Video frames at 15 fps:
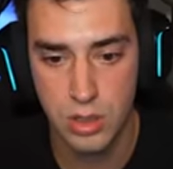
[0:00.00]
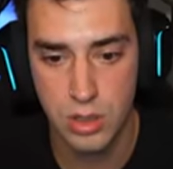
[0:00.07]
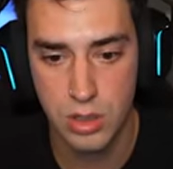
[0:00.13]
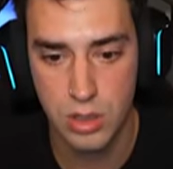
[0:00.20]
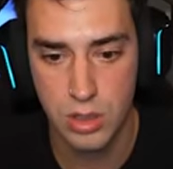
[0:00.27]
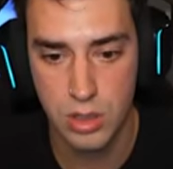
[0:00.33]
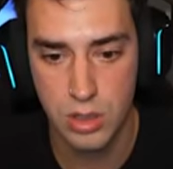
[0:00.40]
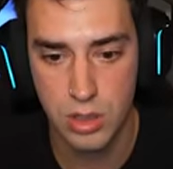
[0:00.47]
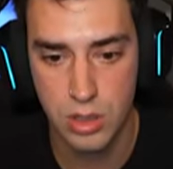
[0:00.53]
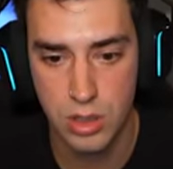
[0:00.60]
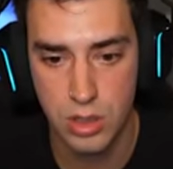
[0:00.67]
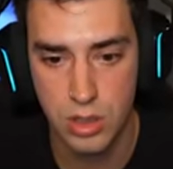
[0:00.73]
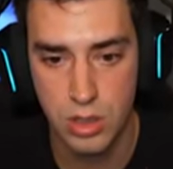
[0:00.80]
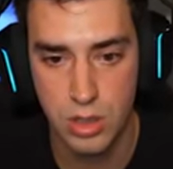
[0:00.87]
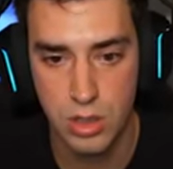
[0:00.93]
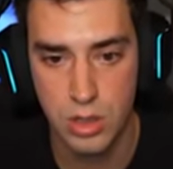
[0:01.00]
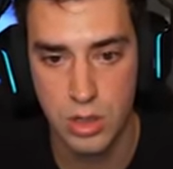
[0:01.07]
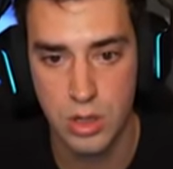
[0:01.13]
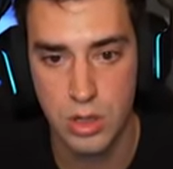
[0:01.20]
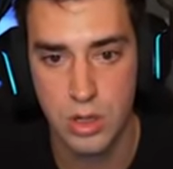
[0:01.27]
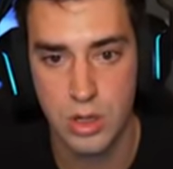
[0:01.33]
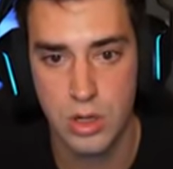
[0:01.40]

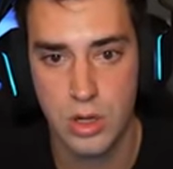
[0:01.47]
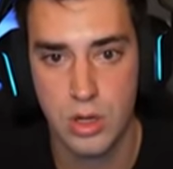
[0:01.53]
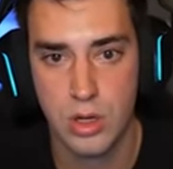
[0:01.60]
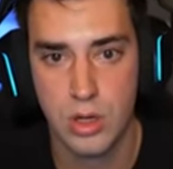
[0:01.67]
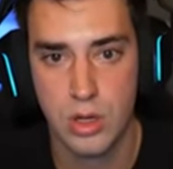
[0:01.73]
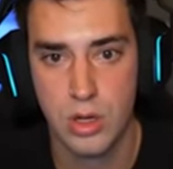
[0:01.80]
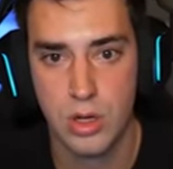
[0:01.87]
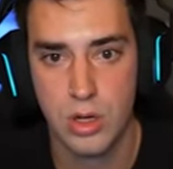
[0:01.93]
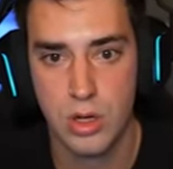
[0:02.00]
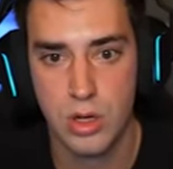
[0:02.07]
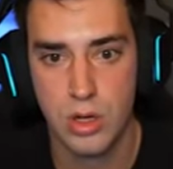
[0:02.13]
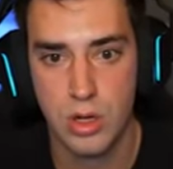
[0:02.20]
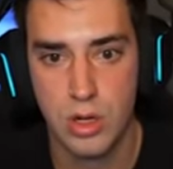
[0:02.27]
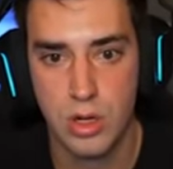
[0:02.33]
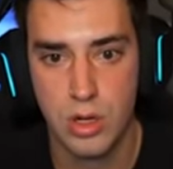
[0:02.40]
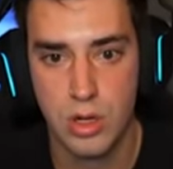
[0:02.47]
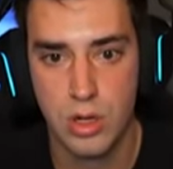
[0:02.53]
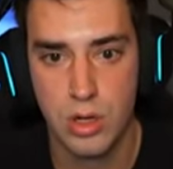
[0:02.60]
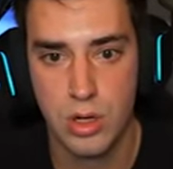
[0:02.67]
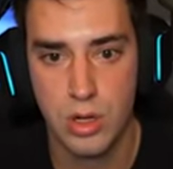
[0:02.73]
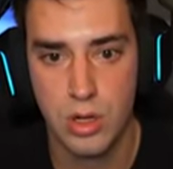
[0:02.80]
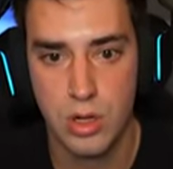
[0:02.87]

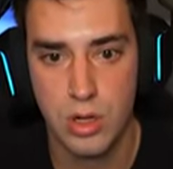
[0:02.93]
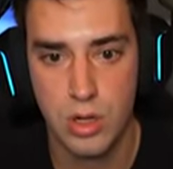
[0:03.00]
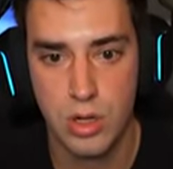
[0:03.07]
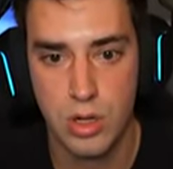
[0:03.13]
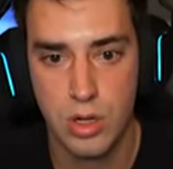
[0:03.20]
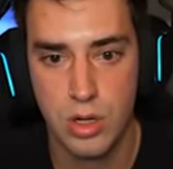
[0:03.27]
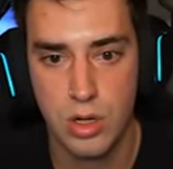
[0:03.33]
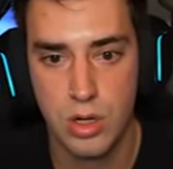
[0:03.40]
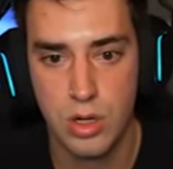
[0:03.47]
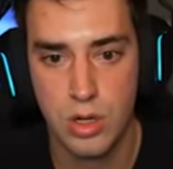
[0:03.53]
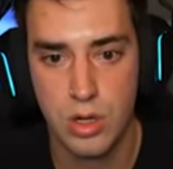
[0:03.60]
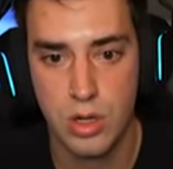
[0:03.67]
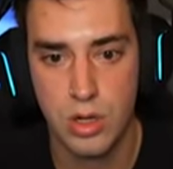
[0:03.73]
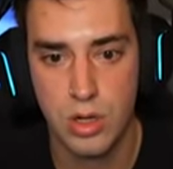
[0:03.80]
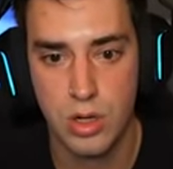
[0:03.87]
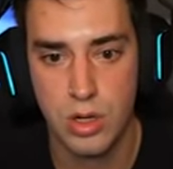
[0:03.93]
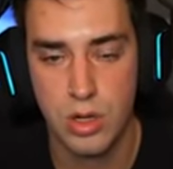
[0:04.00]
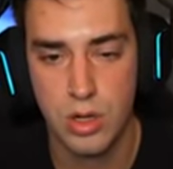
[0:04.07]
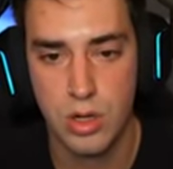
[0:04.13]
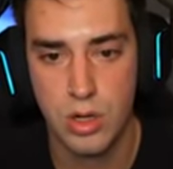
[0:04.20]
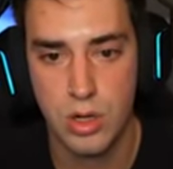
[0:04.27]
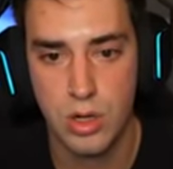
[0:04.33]

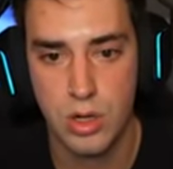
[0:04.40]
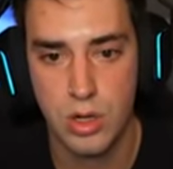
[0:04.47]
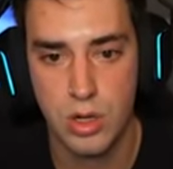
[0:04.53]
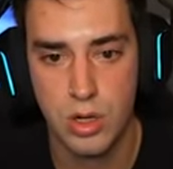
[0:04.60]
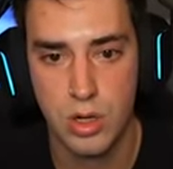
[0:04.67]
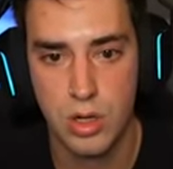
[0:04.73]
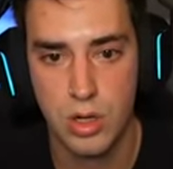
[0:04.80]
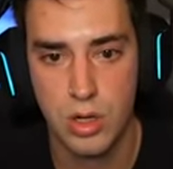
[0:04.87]
(no one is talking)